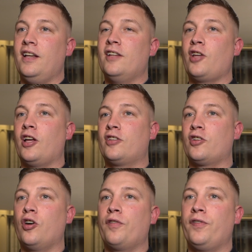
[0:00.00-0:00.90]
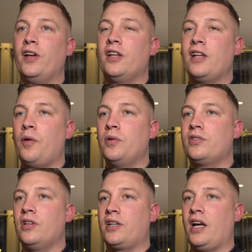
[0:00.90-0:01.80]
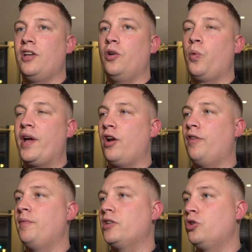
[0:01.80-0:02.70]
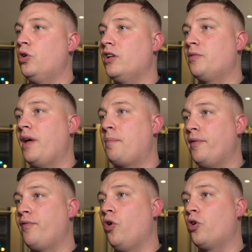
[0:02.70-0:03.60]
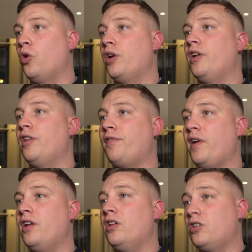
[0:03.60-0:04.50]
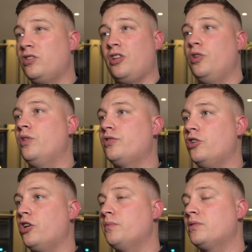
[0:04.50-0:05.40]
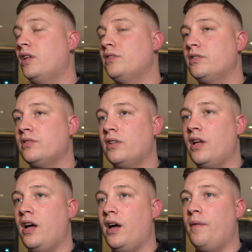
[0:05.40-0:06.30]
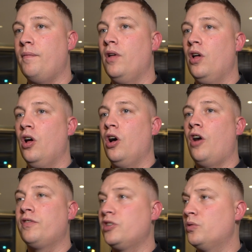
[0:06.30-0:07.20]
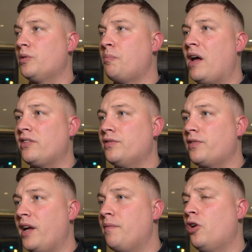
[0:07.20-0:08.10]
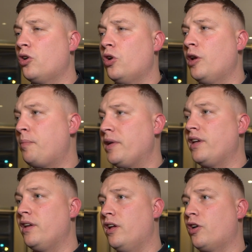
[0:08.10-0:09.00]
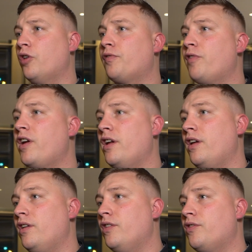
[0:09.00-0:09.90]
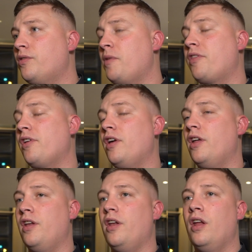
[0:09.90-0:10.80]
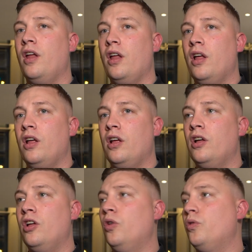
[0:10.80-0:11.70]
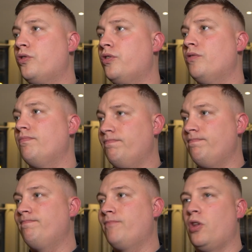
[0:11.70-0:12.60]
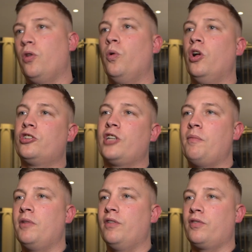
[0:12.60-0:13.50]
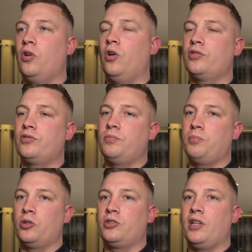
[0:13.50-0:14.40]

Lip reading: Yeah, it's a good feeling. That was the kind of weight off my shoulders before going into the final, because I knew the circumstances. Obviously, it was a massive game, not only beating a good friend in Smithy, and who's the world champion, of course, but